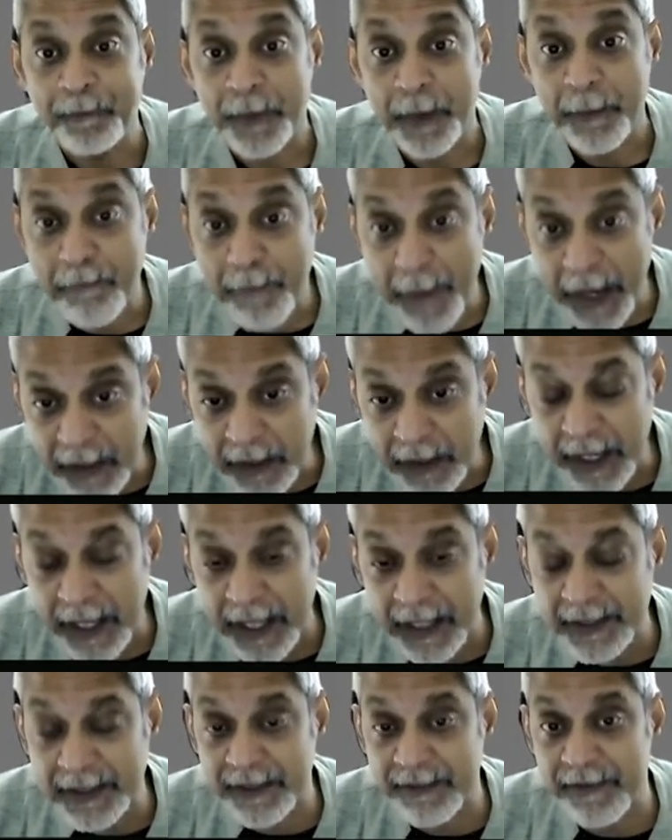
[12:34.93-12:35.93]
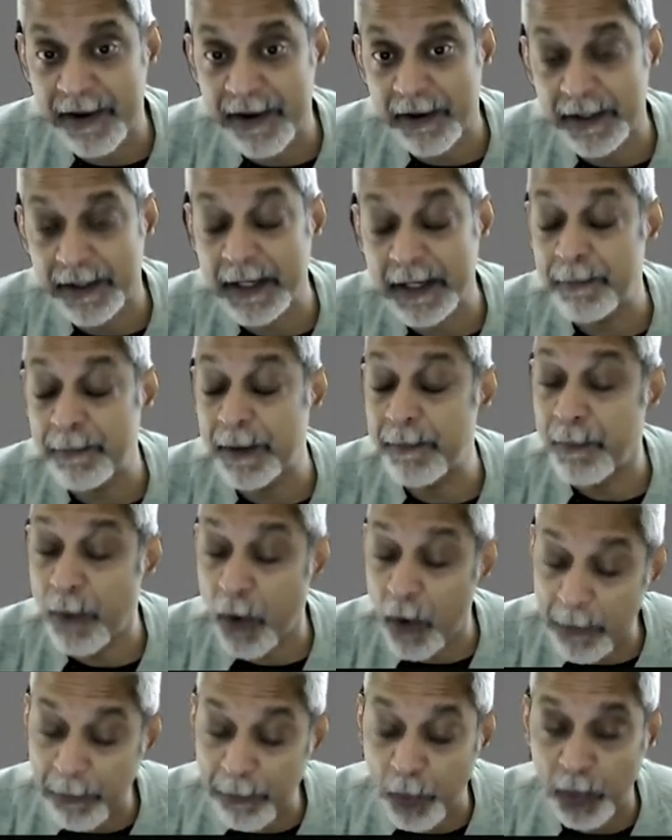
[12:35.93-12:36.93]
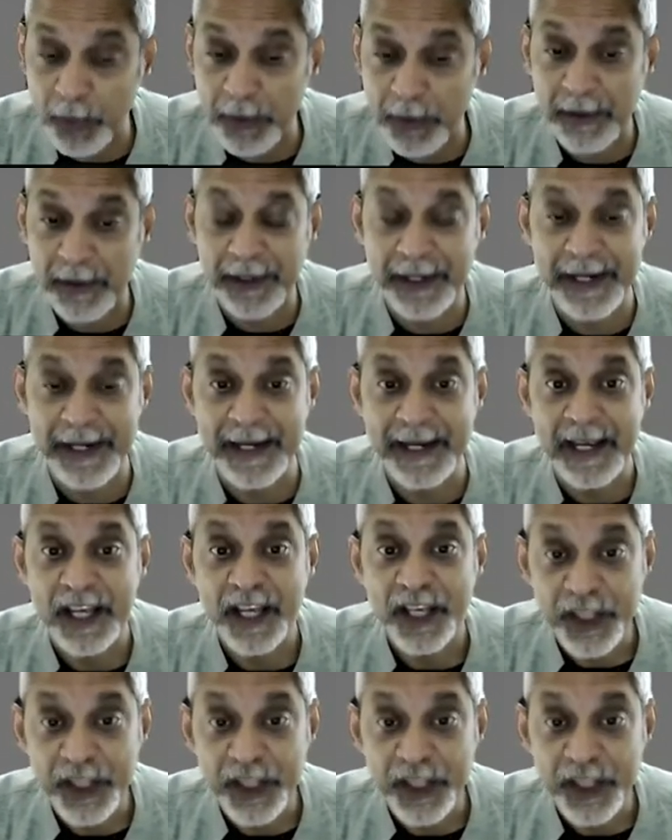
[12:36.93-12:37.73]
mental health severity, but more importantly,